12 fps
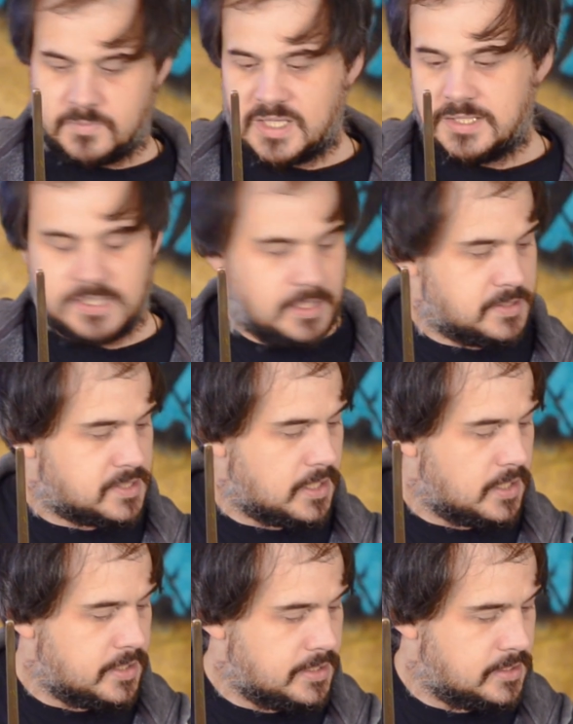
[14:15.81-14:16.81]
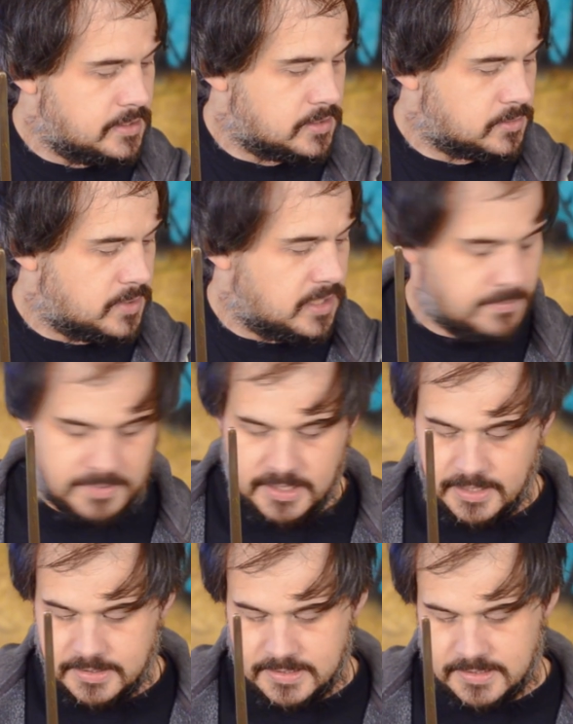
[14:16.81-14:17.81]
So tiny little white
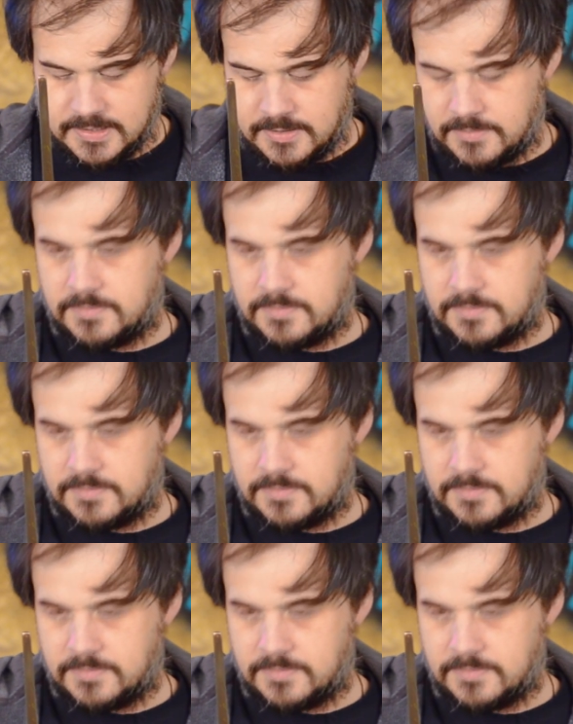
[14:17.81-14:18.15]
beads.